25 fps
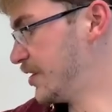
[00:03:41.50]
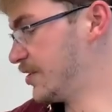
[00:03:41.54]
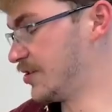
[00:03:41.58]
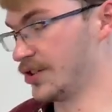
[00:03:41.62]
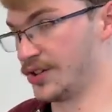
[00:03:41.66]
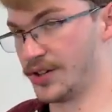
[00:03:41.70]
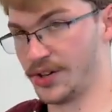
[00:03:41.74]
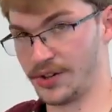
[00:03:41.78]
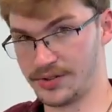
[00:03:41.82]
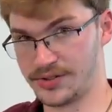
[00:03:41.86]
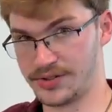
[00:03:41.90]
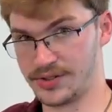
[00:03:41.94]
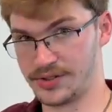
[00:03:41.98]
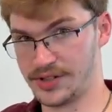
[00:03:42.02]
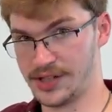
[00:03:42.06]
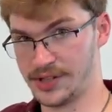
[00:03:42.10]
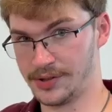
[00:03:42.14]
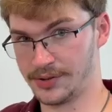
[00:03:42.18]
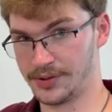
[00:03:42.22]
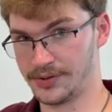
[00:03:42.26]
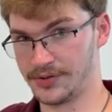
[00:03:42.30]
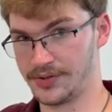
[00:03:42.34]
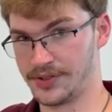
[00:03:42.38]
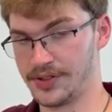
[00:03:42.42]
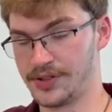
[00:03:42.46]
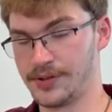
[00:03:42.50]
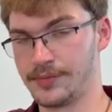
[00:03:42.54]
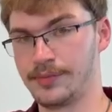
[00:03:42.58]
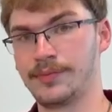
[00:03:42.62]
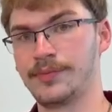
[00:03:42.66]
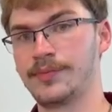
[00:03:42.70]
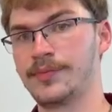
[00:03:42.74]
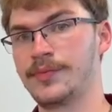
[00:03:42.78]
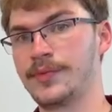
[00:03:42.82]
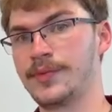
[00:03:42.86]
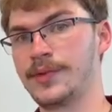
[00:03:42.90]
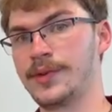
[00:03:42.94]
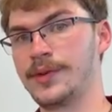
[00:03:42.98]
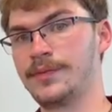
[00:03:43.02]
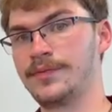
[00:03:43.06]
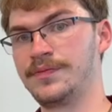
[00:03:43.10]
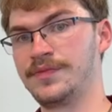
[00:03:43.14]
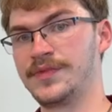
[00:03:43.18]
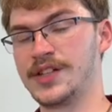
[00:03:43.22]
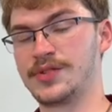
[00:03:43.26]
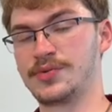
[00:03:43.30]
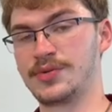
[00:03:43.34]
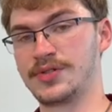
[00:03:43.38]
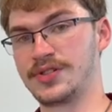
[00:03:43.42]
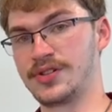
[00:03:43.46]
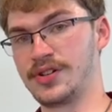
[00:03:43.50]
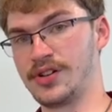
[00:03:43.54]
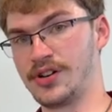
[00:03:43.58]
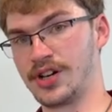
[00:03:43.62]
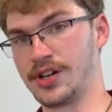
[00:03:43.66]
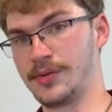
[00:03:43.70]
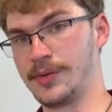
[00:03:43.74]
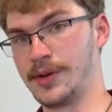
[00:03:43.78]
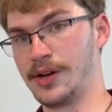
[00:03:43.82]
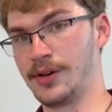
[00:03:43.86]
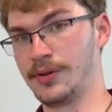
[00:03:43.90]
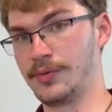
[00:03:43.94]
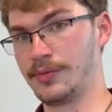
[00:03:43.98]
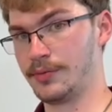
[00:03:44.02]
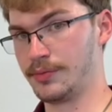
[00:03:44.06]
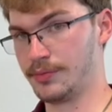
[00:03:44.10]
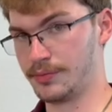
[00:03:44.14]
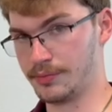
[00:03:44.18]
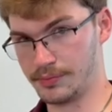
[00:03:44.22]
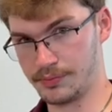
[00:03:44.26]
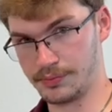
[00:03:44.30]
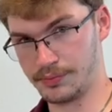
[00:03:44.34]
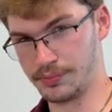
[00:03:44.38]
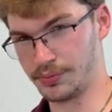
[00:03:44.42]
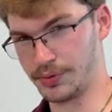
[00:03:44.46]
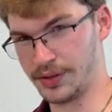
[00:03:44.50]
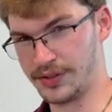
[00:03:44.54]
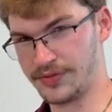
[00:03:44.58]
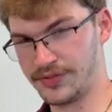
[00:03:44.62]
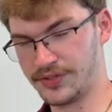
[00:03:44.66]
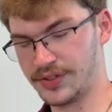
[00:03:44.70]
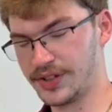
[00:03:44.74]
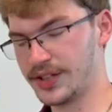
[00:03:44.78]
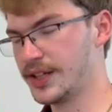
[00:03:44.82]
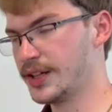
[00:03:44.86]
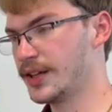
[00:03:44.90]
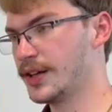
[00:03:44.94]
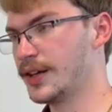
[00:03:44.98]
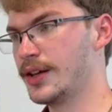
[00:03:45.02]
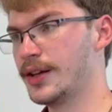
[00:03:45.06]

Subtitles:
the Gertzel algorithm. This was talked about briefly.